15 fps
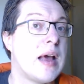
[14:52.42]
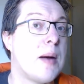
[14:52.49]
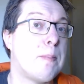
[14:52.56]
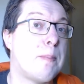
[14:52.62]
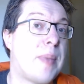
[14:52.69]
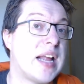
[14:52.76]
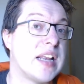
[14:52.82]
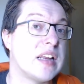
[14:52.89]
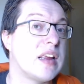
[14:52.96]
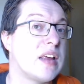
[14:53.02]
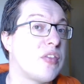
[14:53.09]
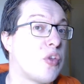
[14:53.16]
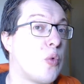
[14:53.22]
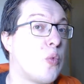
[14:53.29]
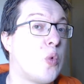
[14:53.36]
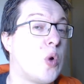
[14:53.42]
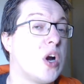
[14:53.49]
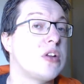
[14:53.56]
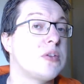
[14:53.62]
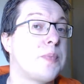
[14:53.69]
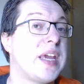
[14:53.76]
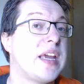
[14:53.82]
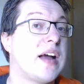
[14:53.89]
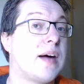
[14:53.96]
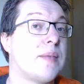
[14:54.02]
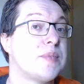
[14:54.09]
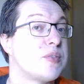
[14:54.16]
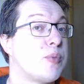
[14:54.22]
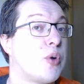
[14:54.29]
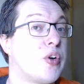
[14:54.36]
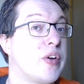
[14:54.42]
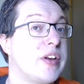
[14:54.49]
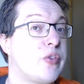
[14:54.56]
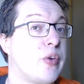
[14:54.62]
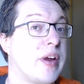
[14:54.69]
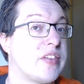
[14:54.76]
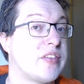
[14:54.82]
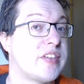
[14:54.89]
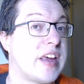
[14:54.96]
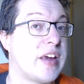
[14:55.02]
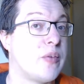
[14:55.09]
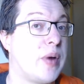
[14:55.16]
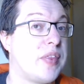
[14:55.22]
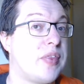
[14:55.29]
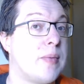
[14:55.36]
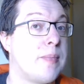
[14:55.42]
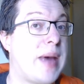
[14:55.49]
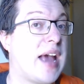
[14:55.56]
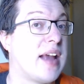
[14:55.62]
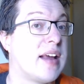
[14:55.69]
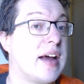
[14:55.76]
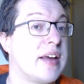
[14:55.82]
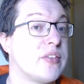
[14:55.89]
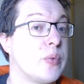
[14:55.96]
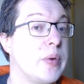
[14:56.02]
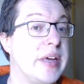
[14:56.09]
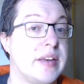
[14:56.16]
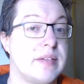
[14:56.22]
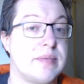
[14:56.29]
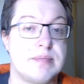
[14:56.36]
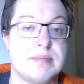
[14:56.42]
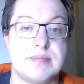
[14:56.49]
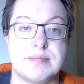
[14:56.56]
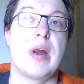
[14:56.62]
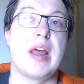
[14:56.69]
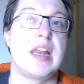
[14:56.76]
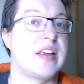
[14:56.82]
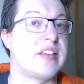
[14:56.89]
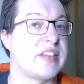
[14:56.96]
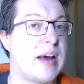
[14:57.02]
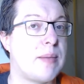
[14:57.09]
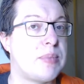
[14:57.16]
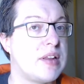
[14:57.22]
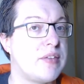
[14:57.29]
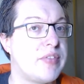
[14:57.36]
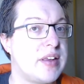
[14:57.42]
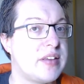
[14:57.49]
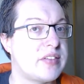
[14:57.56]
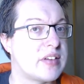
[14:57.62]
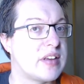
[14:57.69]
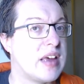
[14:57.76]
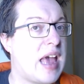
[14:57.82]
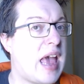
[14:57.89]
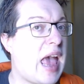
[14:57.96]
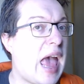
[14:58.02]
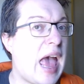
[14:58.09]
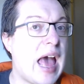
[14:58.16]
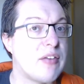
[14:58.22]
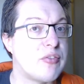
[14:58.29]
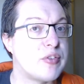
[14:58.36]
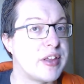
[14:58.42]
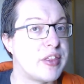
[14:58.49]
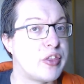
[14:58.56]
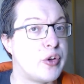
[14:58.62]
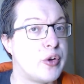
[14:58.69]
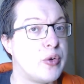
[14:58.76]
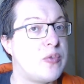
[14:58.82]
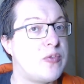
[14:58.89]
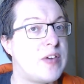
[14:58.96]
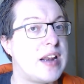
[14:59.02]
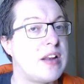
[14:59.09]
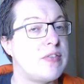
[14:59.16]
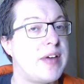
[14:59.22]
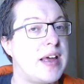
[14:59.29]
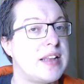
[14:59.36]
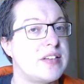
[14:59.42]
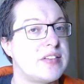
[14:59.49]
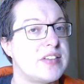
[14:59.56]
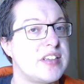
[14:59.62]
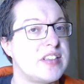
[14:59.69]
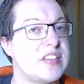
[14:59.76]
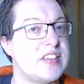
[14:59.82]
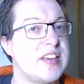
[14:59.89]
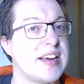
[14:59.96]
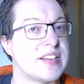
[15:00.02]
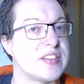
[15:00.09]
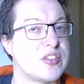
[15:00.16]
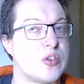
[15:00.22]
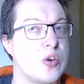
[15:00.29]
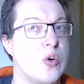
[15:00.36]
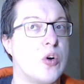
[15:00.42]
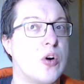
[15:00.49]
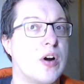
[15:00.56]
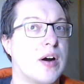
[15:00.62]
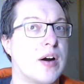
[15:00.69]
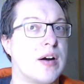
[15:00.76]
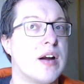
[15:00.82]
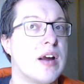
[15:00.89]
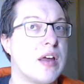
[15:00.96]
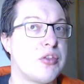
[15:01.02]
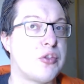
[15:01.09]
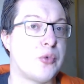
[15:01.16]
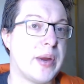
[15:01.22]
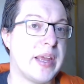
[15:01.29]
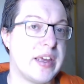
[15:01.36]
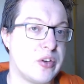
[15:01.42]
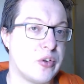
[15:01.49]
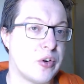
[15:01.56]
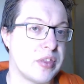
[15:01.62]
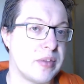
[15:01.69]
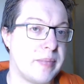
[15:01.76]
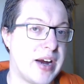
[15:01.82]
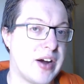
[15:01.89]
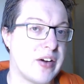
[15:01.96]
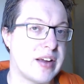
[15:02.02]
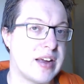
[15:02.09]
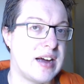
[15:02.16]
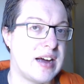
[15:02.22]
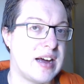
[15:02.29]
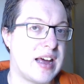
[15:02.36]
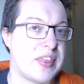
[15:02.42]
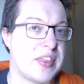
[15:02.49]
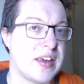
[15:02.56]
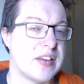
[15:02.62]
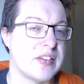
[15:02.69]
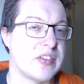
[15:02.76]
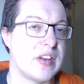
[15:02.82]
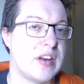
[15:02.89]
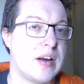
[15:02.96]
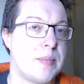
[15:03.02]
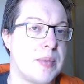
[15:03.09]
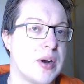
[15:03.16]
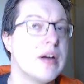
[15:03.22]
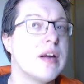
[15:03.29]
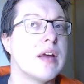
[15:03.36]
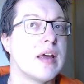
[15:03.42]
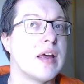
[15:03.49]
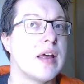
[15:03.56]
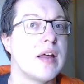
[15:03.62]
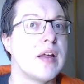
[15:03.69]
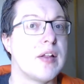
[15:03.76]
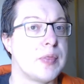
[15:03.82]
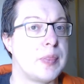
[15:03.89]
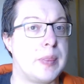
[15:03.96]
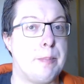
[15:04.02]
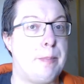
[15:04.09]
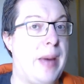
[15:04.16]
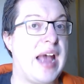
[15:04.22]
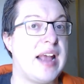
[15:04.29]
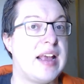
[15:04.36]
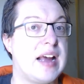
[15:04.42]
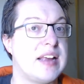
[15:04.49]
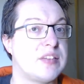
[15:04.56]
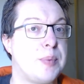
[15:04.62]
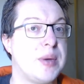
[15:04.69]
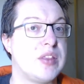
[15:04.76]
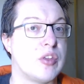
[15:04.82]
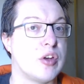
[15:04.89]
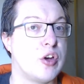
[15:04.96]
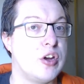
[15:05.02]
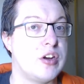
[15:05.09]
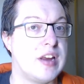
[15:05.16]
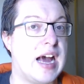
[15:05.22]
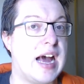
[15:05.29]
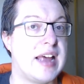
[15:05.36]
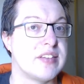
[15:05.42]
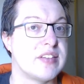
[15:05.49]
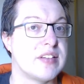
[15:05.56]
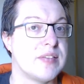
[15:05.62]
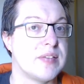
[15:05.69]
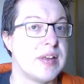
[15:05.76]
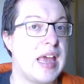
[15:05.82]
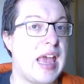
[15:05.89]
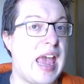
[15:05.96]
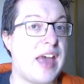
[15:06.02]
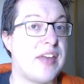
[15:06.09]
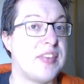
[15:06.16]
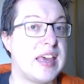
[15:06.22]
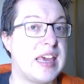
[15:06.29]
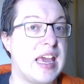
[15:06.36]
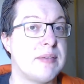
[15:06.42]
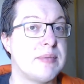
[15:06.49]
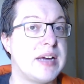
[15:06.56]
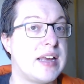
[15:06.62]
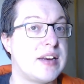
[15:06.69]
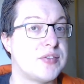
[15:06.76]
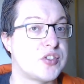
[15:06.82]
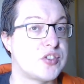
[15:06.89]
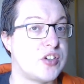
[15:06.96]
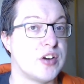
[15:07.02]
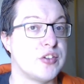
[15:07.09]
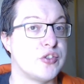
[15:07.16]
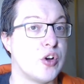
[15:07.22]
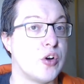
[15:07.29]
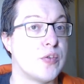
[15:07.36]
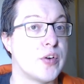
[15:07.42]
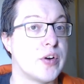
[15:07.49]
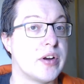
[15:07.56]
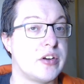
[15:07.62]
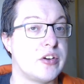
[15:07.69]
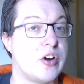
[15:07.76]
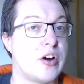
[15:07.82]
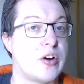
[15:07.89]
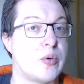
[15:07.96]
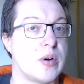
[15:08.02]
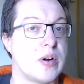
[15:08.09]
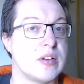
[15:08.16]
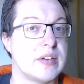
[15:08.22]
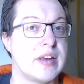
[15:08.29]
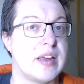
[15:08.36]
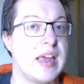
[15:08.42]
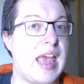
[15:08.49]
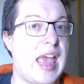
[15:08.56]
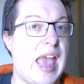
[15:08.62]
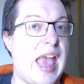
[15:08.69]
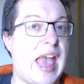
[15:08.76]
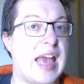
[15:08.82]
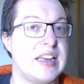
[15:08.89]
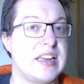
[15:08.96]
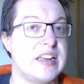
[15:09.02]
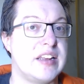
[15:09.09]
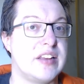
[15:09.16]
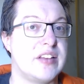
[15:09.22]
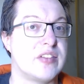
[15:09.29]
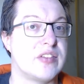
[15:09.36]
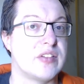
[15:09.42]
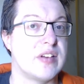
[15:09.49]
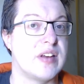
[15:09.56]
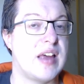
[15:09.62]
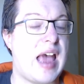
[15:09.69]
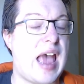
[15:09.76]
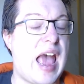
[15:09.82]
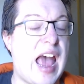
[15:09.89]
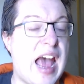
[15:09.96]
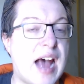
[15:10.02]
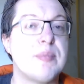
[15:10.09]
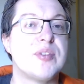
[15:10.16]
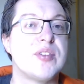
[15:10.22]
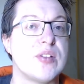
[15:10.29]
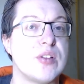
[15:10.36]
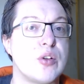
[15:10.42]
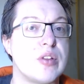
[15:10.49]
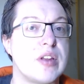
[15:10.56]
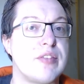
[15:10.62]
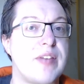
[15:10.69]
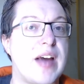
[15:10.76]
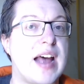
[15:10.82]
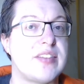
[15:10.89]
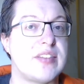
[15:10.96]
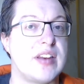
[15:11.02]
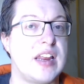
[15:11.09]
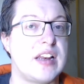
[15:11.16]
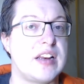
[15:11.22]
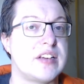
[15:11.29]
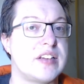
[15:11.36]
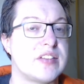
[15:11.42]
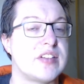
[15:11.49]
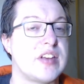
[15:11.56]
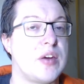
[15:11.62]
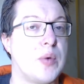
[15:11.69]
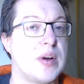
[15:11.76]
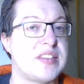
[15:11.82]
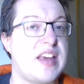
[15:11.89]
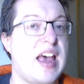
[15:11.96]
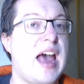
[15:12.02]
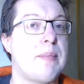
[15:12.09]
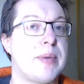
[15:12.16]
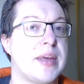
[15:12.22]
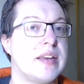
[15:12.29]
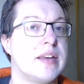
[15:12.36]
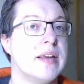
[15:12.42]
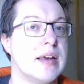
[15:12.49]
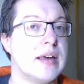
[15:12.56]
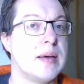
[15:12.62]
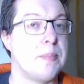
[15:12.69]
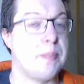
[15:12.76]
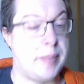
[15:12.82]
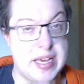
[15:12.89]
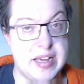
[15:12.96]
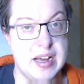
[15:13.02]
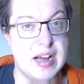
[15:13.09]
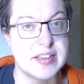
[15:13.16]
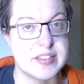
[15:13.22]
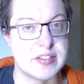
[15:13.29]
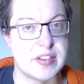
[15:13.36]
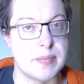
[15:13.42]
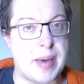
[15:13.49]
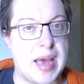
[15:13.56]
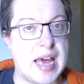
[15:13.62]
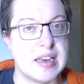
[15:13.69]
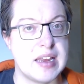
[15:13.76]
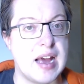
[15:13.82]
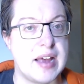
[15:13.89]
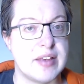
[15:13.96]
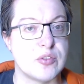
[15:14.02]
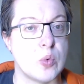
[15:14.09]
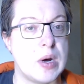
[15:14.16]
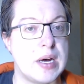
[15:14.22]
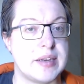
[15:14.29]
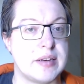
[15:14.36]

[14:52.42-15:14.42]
But the world becomes more interesting when the bad guys win. Great example of this, halfway through Final Fantasy VI, or 3 in North America, I think is the number. The bad guys beat the good guys, and the game kind of starts over in a dark world. And it is absolutely fascinating to see what's happened because the bad guys won.